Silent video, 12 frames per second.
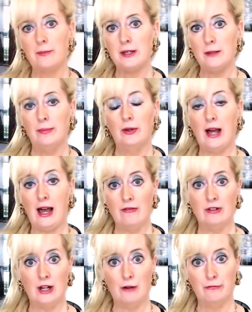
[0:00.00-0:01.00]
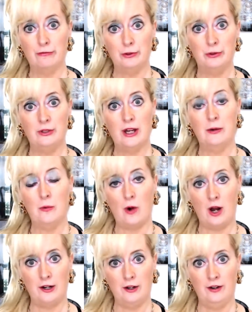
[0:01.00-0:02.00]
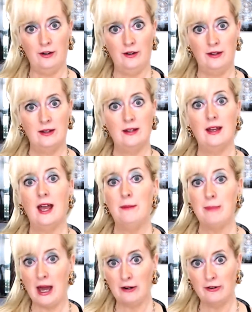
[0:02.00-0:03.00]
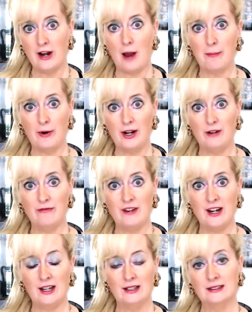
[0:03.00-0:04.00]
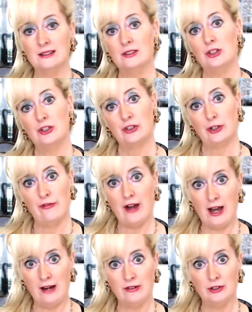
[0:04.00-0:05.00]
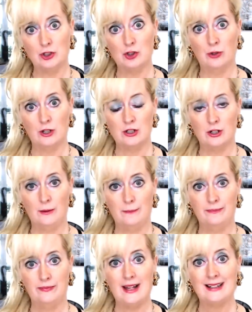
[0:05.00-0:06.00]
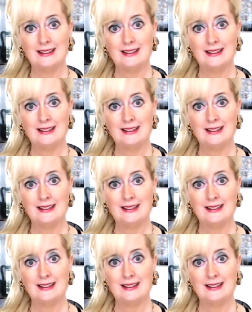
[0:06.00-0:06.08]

people have enough food and water and battery-operated fans to survive in the short term. That's